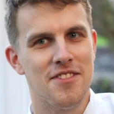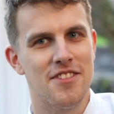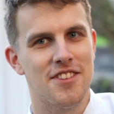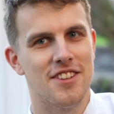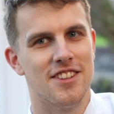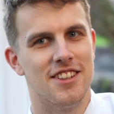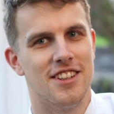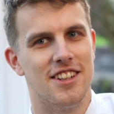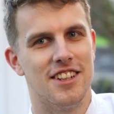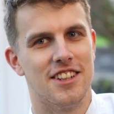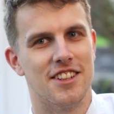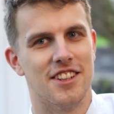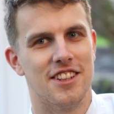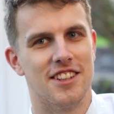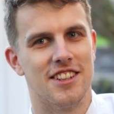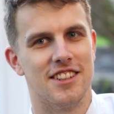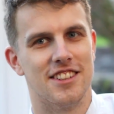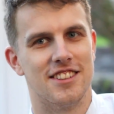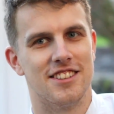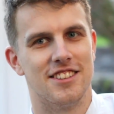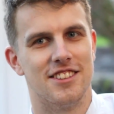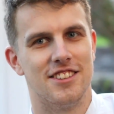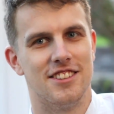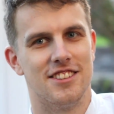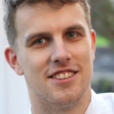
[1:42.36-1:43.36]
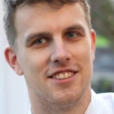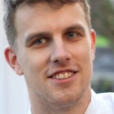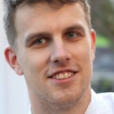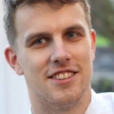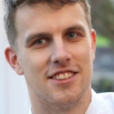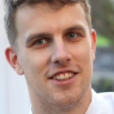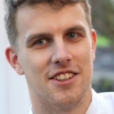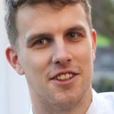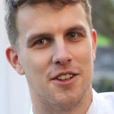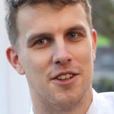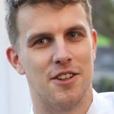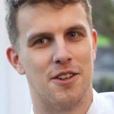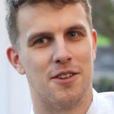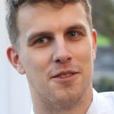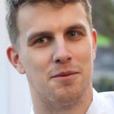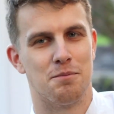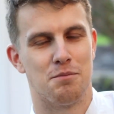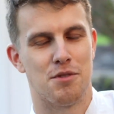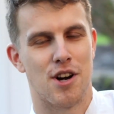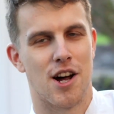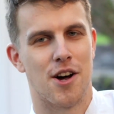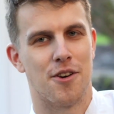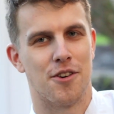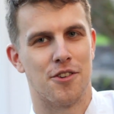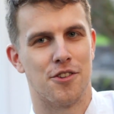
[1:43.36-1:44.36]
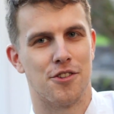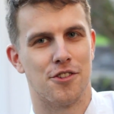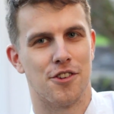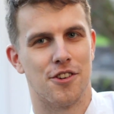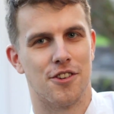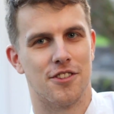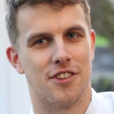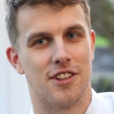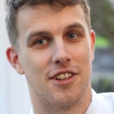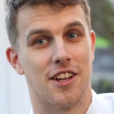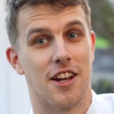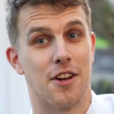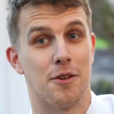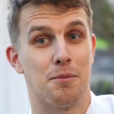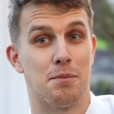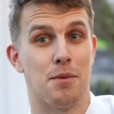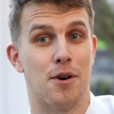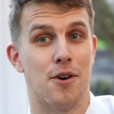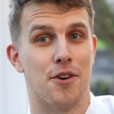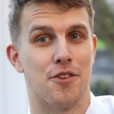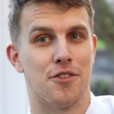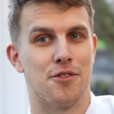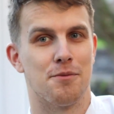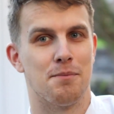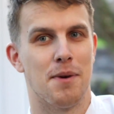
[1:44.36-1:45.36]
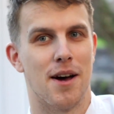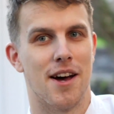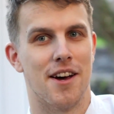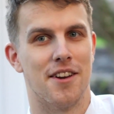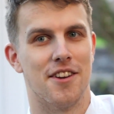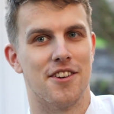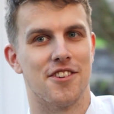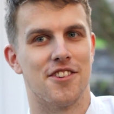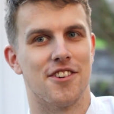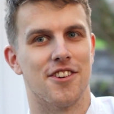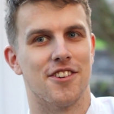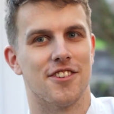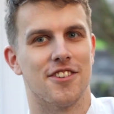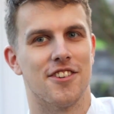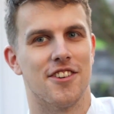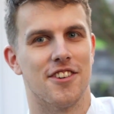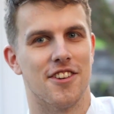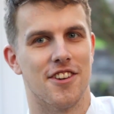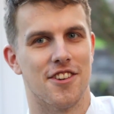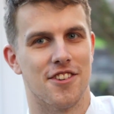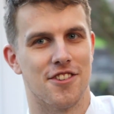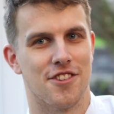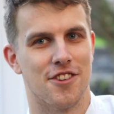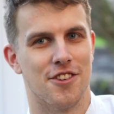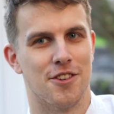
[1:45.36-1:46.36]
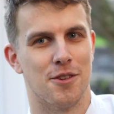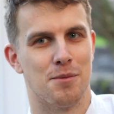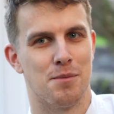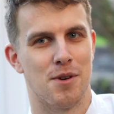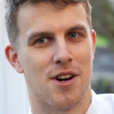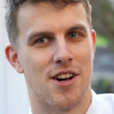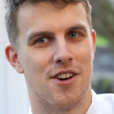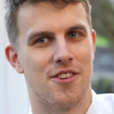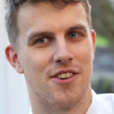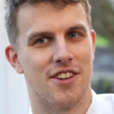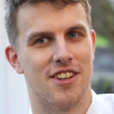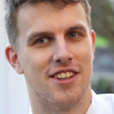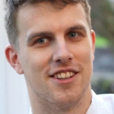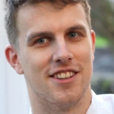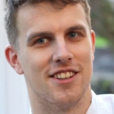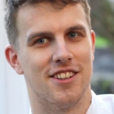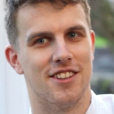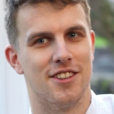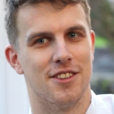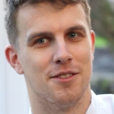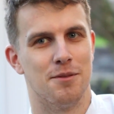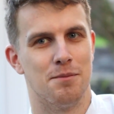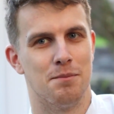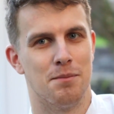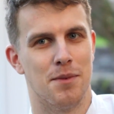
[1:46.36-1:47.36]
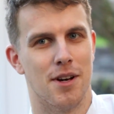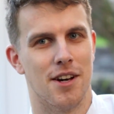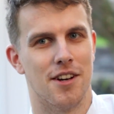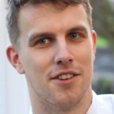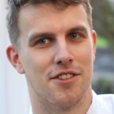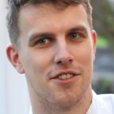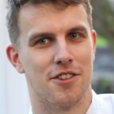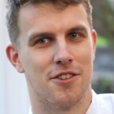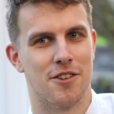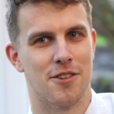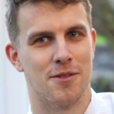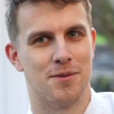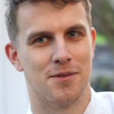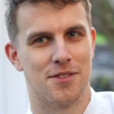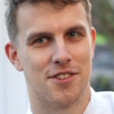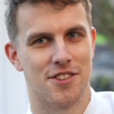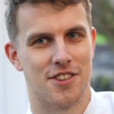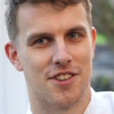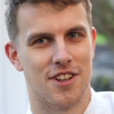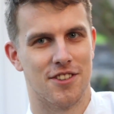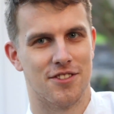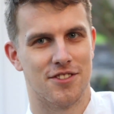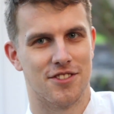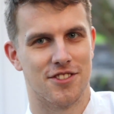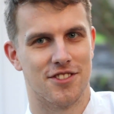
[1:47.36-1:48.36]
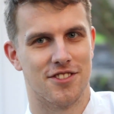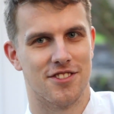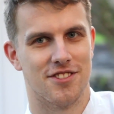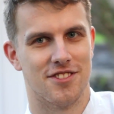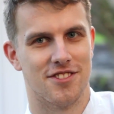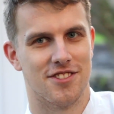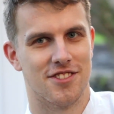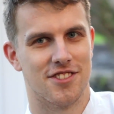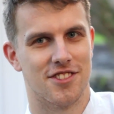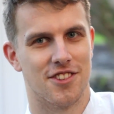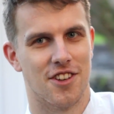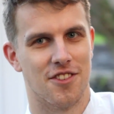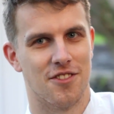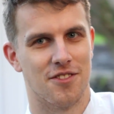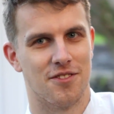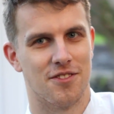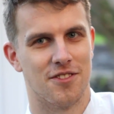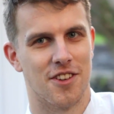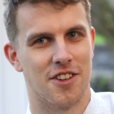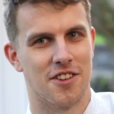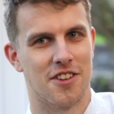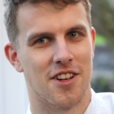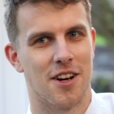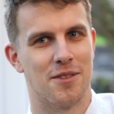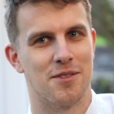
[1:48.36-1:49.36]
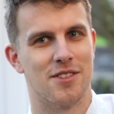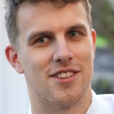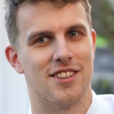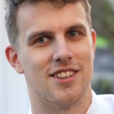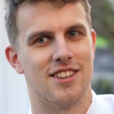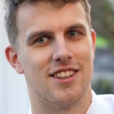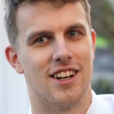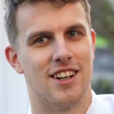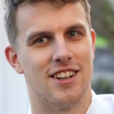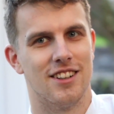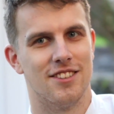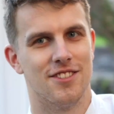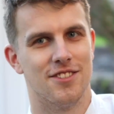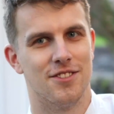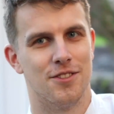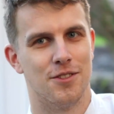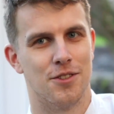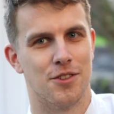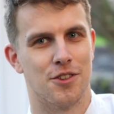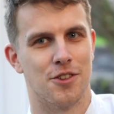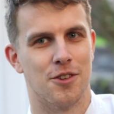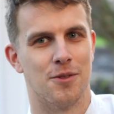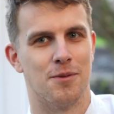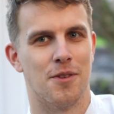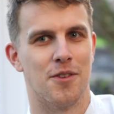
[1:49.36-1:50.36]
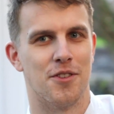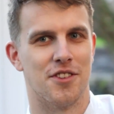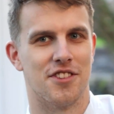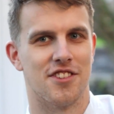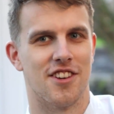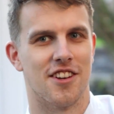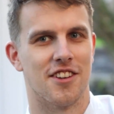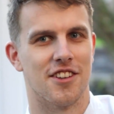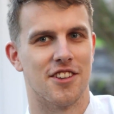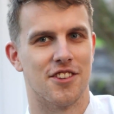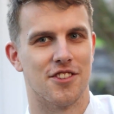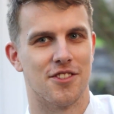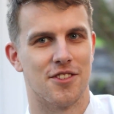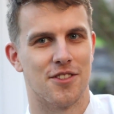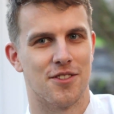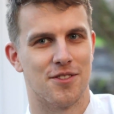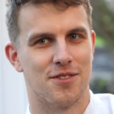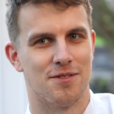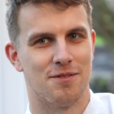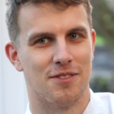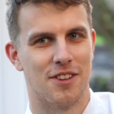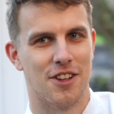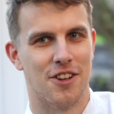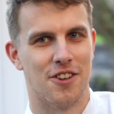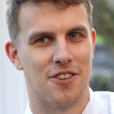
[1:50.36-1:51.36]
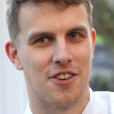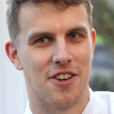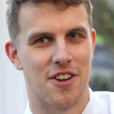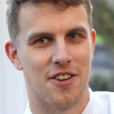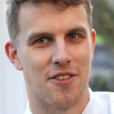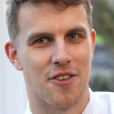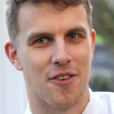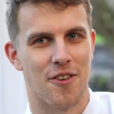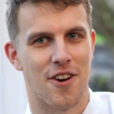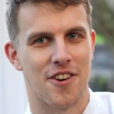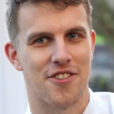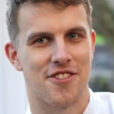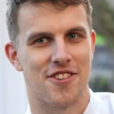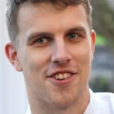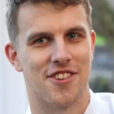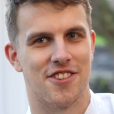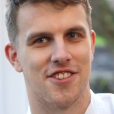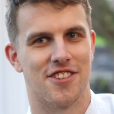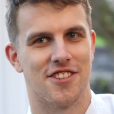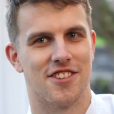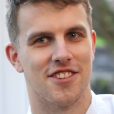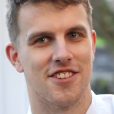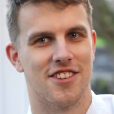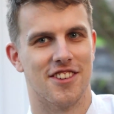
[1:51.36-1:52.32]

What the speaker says: they did a brownie syrup. They had a poached pear dish on, and they soaked the brownie in the pear syrup. So I've sort of adapted that with some other techniques I've learnt in other restaurants, and